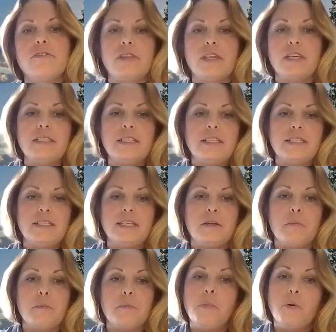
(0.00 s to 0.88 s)
This is an
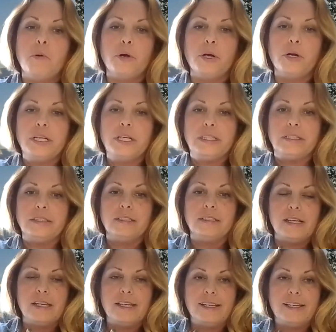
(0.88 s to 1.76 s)

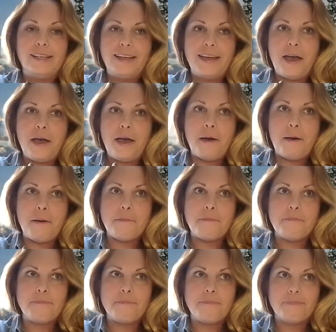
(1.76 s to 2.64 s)
important
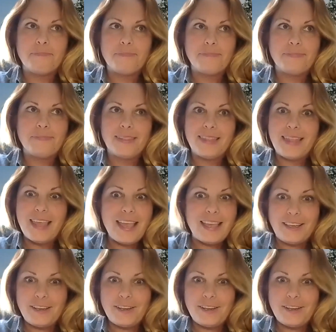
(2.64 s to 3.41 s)
thing thing.